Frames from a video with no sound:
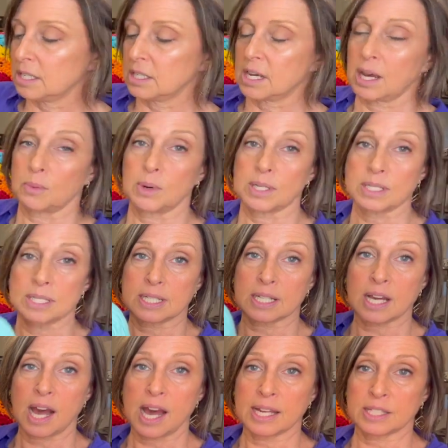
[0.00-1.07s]
I wanted a
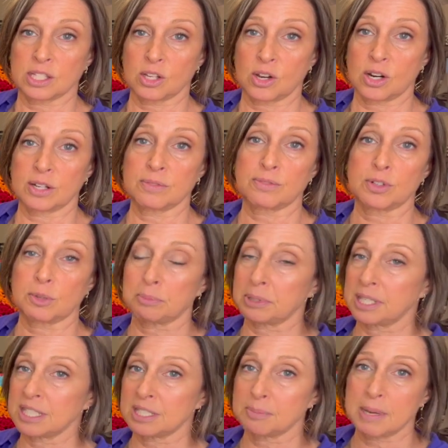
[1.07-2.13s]
cotton yarn for a
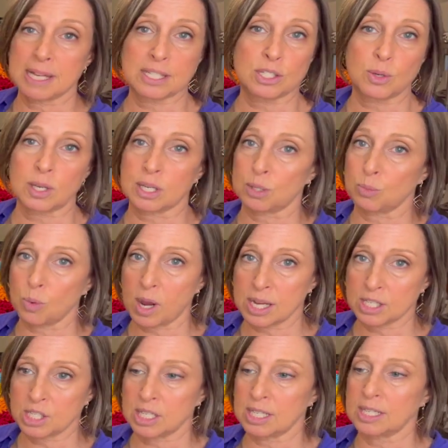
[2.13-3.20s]
placemat so I could
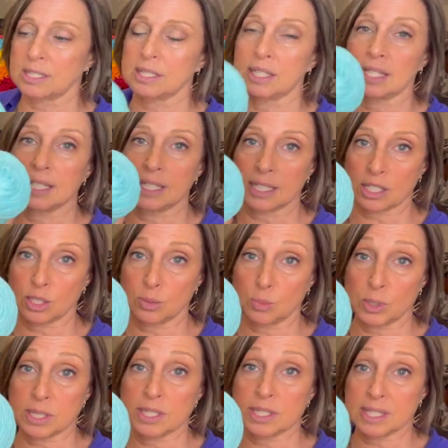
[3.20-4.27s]
wash it easily and it could
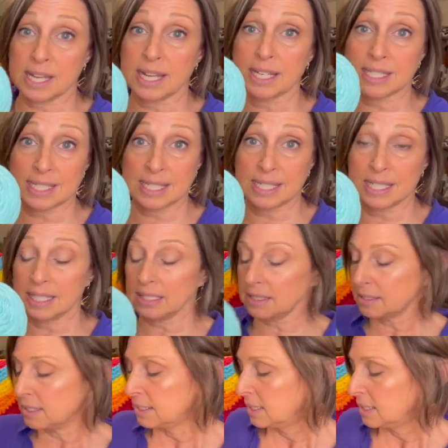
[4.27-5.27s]
withstand heat.